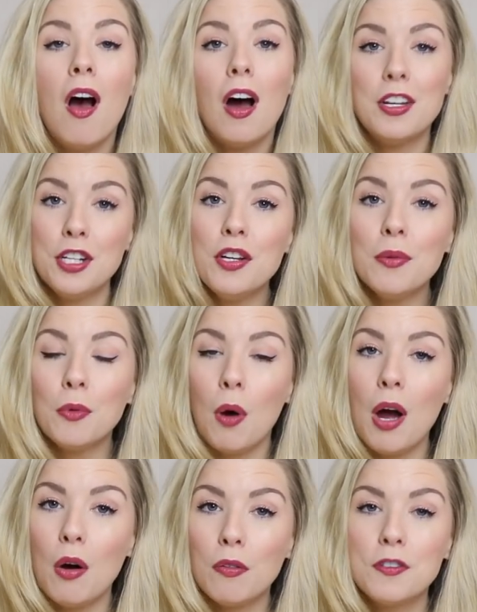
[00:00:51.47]
I do them
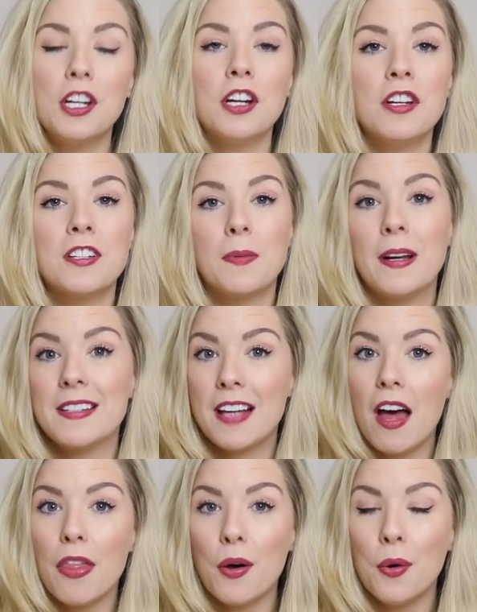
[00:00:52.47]
quite often, as well as
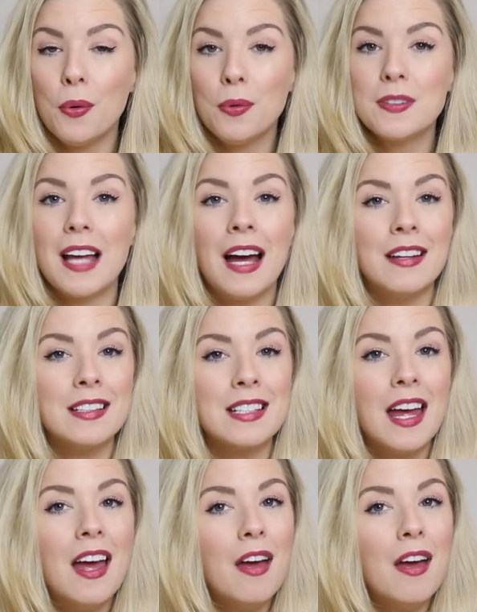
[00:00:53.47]
other hauls and